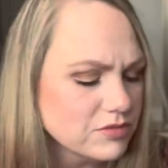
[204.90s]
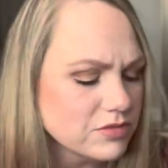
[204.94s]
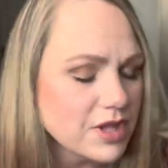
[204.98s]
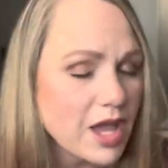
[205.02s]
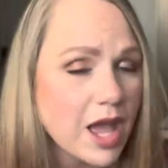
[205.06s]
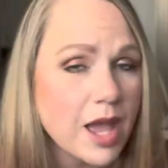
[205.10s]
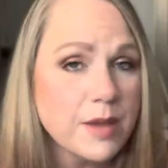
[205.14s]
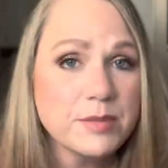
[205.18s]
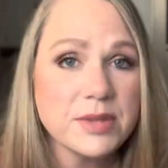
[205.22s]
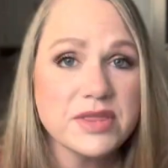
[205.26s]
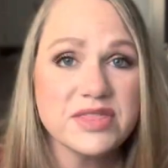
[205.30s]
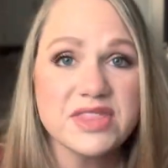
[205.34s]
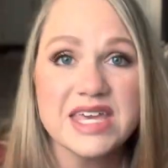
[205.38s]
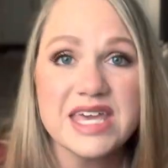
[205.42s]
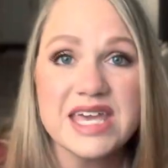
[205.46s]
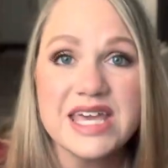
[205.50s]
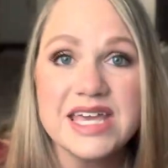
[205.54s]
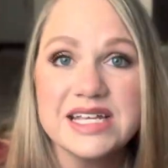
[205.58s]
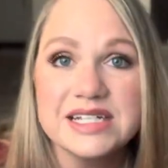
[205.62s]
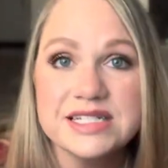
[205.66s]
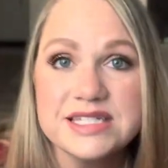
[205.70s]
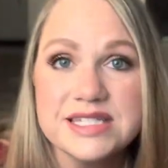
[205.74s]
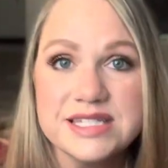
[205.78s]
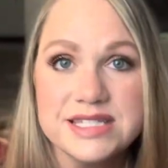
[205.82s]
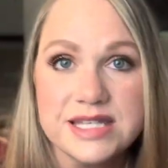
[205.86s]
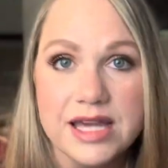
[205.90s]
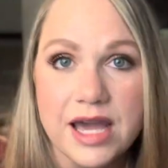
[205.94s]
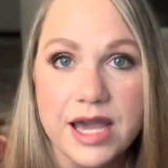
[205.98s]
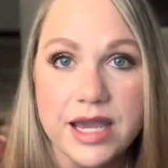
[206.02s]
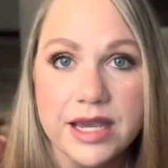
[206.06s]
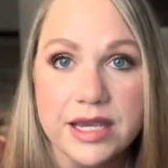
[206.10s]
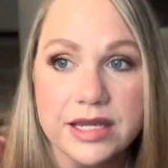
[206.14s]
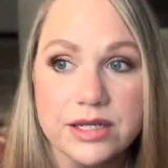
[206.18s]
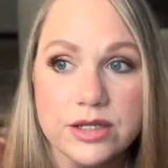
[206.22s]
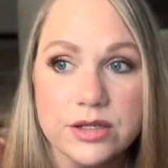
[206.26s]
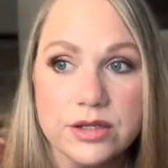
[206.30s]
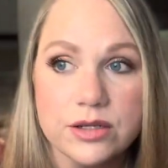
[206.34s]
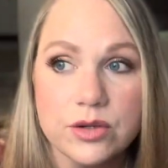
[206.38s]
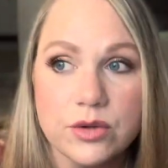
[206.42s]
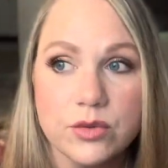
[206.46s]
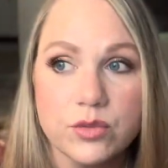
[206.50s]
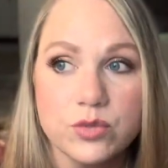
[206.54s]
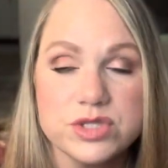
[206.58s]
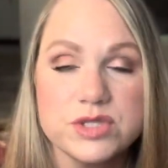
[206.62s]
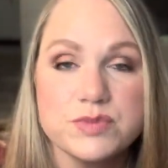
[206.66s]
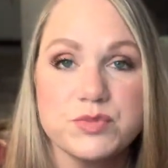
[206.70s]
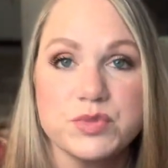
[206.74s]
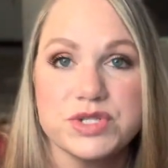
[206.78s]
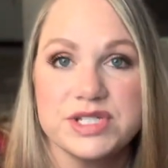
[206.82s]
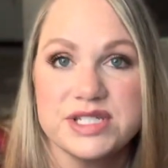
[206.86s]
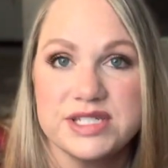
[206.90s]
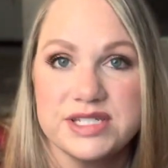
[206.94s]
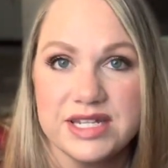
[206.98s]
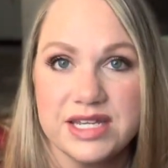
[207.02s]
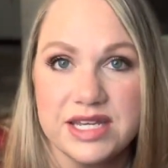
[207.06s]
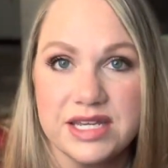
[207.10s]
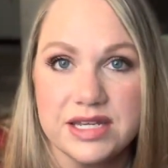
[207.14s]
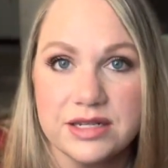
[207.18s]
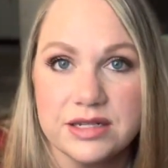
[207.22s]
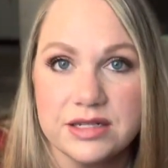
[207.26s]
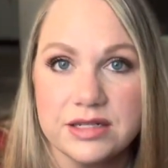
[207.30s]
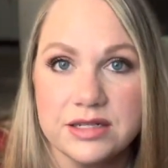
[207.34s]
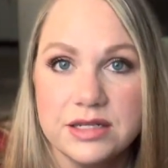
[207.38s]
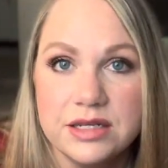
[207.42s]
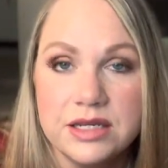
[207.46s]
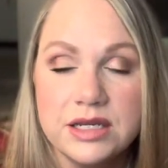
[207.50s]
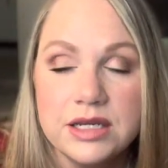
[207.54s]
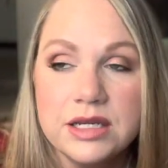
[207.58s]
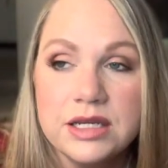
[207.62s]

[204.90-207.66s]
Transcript: And then the inside was pristine,